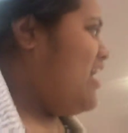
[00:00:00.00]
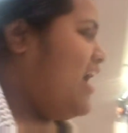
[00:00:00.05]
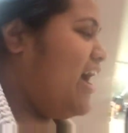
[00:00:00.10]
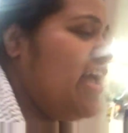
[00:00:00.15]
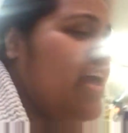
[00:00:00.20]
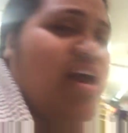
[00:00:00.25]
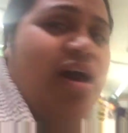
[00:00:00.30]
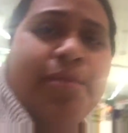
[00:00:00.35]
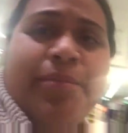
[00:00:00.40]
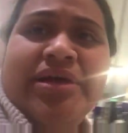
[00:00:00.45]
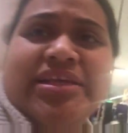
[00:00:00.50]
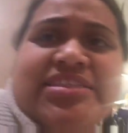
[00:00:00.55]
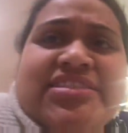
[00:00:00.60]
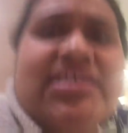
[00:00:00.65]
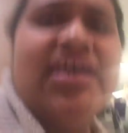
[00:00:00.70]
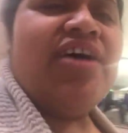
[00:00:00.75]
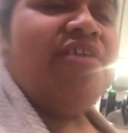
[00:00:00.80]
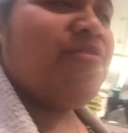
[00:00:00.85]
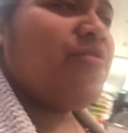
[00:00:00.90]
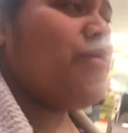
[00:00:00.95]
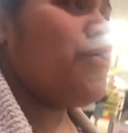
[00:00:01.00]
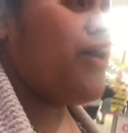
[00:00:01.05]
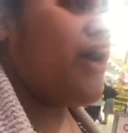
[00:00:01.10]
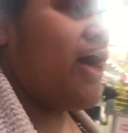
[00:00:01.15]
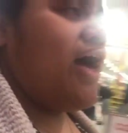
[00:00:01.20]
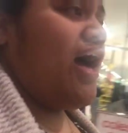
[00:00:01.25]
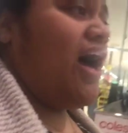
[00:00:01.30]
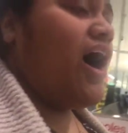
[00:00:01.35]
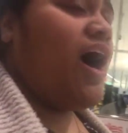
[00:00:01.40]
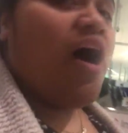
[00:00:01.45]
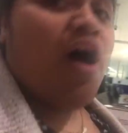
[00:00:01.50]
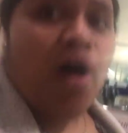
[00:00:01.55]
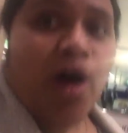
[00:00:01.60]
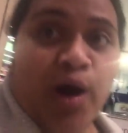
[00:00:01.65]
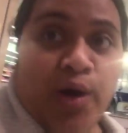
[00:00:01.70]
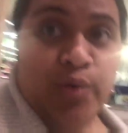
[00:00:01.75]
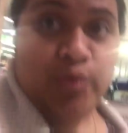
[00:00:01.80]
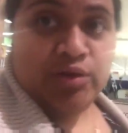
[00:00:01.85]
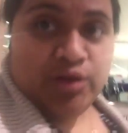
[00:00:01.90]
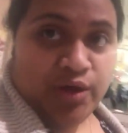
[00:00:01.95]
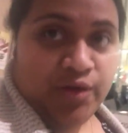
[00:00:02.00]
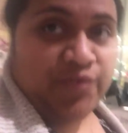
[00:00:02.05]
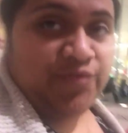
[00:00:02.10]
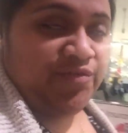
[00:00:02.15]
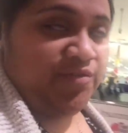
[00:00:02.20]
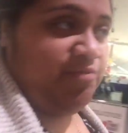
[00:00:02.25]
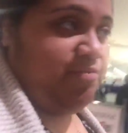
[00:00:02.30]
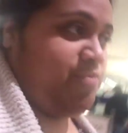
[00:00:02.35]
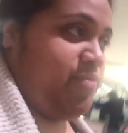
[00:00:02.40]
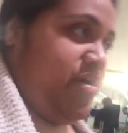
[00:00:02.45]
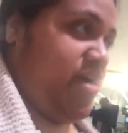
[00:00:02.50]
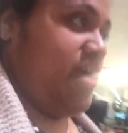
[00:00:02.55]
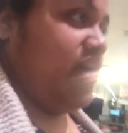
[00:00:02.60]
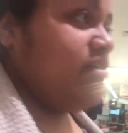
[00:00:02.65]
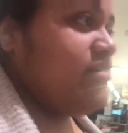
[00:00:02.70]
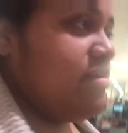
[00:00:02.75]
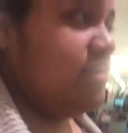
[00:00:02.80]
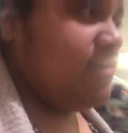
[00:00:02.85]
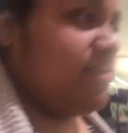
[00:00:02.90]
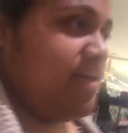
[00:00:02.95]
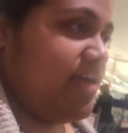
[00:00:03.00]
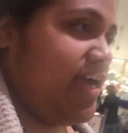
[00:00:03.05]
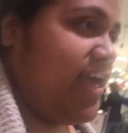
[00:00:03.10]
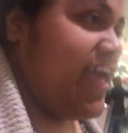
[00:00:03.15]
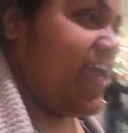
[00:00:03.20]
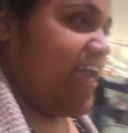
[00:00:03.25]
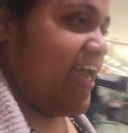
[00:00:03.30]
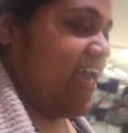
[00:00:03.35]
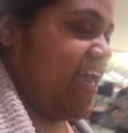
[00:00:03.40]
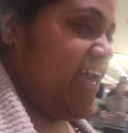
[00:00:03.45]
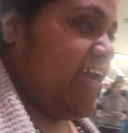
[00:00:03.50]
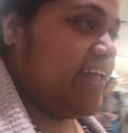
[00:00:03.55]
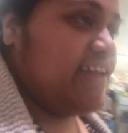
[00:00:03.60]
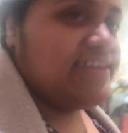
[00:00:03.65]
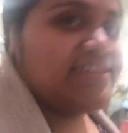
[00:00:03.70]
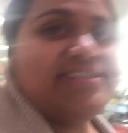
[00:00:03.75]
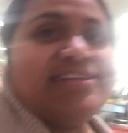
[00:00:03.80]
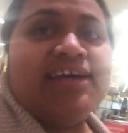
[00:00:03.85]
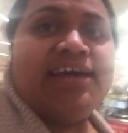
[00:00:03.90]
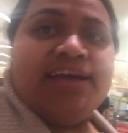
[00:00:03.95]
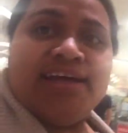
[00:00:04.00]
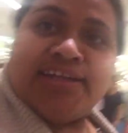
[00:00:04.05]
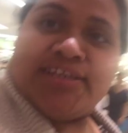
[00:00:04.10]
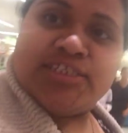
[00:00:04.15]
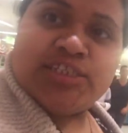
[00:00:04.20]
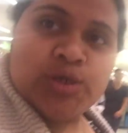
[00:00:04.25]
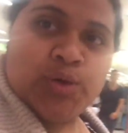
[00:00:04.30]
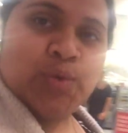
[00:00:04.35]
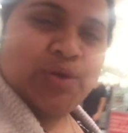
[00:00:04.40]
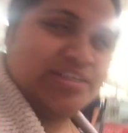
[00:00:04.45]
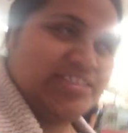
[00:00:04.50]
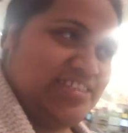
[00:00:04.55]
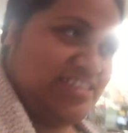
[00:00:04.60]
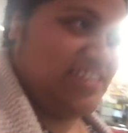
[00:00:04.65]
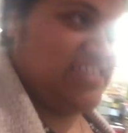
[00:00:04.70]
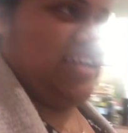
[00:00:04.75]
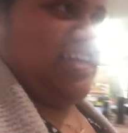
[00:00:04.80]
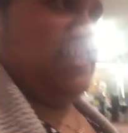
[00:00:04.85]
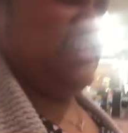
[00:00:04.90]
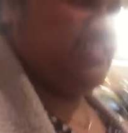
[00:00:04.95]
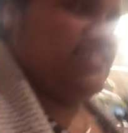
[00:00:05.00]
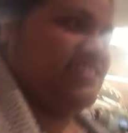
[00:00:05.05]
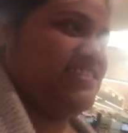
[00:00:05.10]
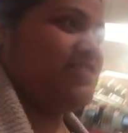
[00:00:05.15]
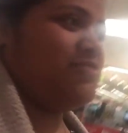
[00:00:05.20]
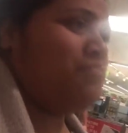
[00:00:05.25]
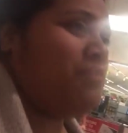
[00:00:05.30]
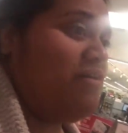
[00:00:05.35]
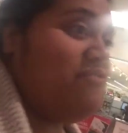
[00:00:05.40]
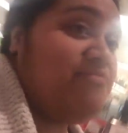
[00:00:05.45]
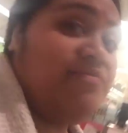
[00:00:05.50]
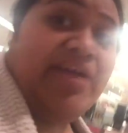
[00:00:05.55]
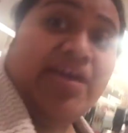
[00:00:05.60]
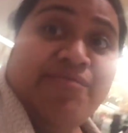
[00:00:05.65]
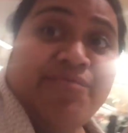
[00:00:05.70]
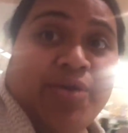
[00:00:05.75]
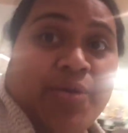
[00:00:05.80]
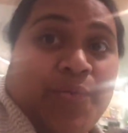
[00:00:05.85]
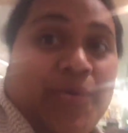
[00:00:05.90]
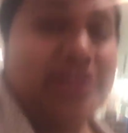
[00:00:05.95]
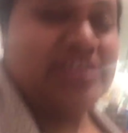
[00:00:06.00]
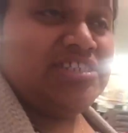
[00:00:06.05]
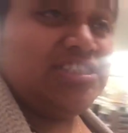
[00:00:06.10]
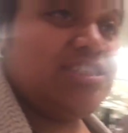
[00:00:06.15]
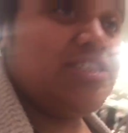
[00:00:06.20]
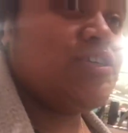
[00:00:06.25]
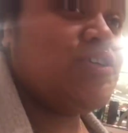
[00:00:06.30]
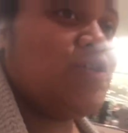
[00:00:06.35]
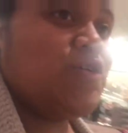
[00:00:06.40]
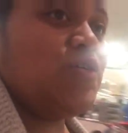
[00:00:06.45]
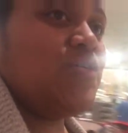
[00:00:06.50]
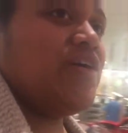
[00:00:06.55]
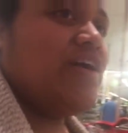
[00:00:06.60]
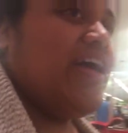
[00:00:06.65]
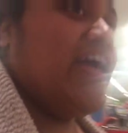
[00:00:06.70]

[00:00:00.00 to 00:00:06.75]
I got myself a whole loaf of bread and twisties, my favorite ones too.